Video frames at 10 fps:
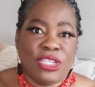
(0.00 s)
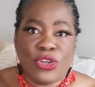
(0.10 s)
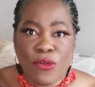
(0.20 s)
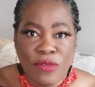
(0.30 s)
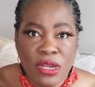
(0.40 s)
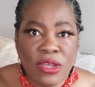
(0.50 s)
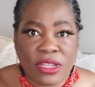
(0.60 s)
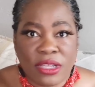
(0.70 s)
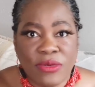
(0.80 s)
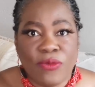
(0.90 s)
you know,
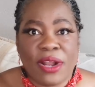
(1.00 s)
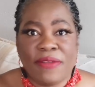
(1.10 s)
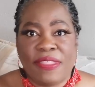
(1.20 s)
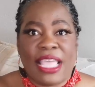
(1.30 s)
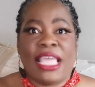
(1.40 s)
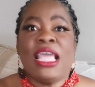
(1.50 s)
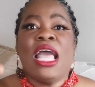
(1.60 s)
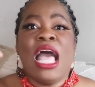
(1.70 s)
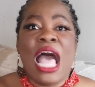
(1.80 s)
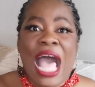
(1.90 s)
nook where they
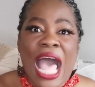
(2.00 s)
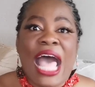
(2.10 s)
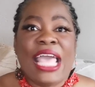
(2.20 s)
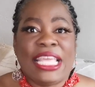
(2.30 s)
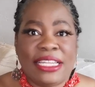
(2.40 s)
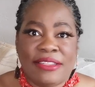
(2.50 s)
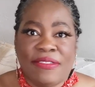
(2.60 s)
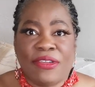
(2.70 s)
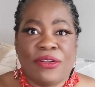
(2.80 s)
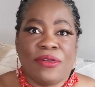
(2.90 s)
hide
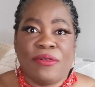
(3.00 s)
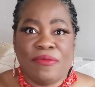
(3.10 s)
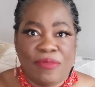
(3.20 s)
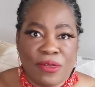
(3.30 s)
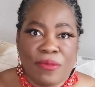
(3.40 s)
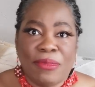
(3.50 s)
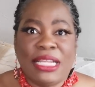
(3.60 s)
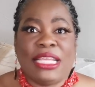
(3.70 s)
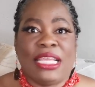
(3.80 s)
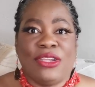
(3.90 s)
their
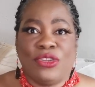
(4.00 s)
money,